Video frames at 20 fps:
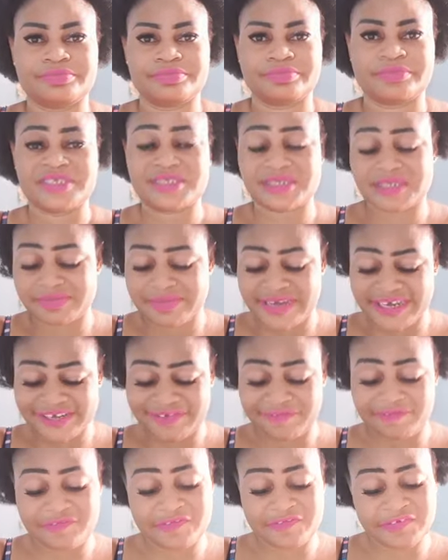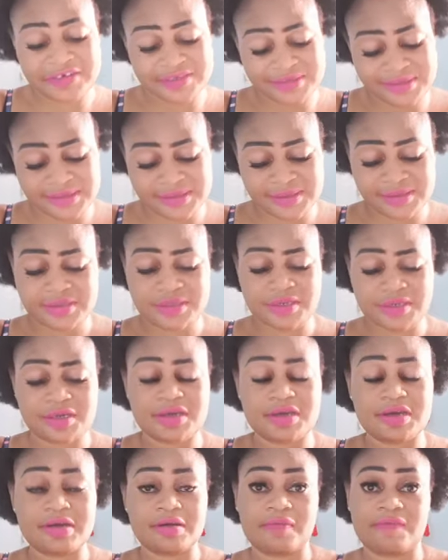This is my first
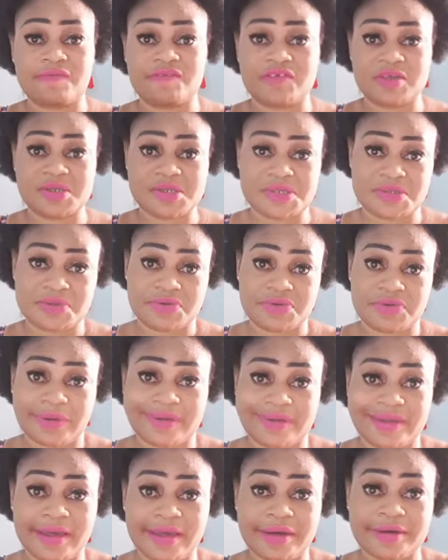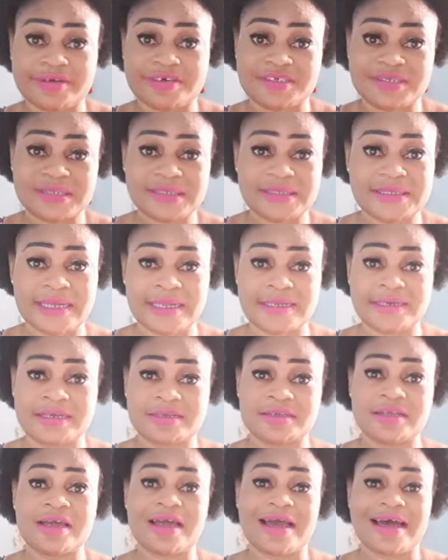video here on this channel,
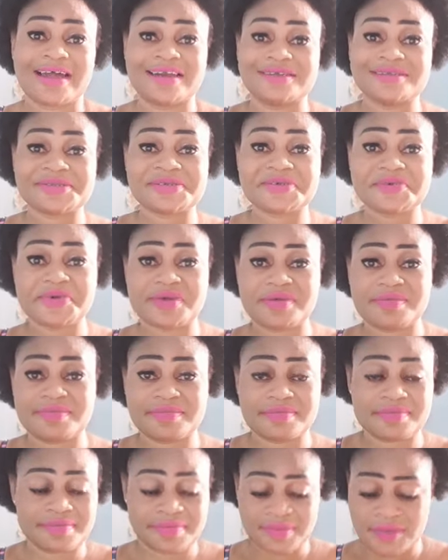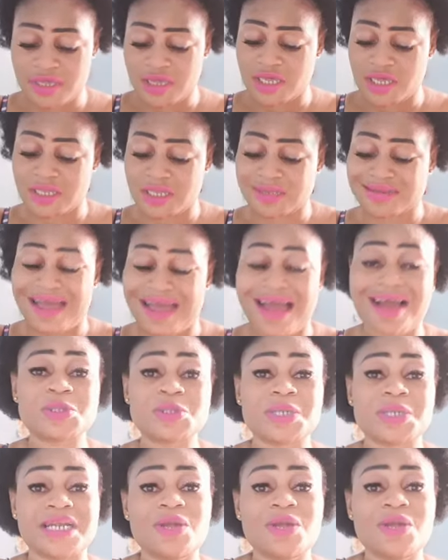and this cream is
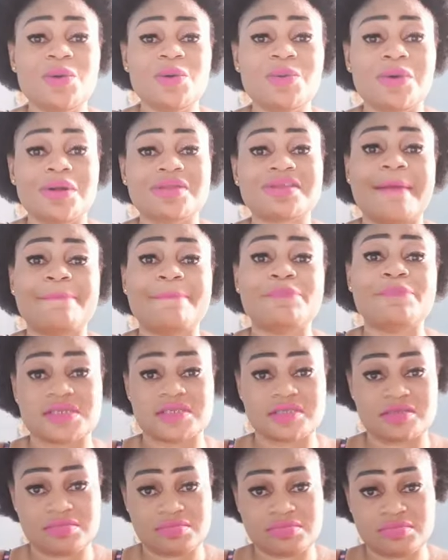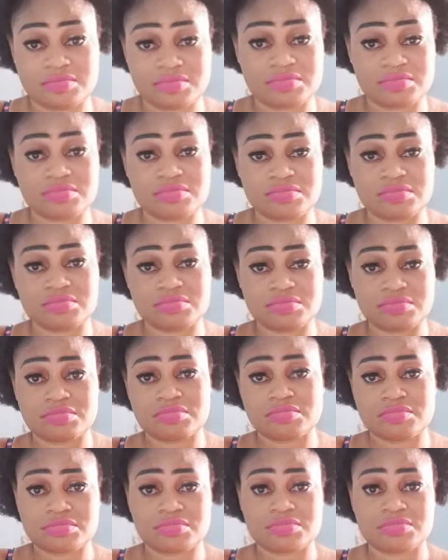actually what I'm using.
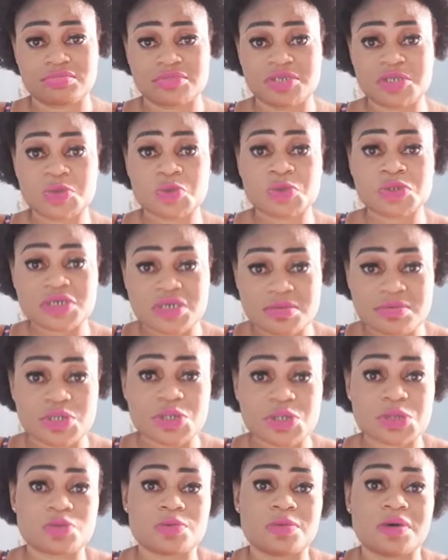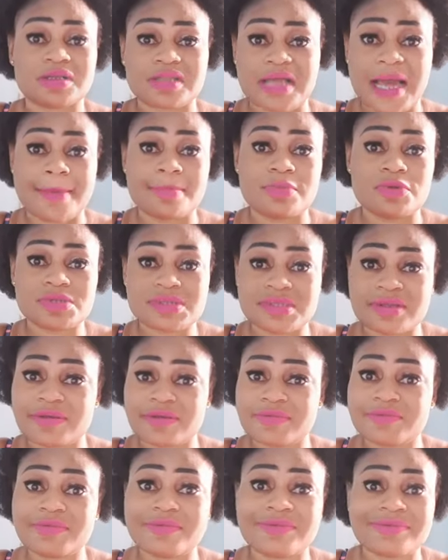This cream is what I'm
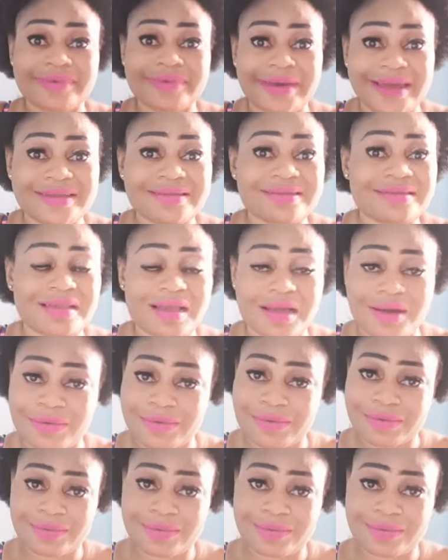using right now,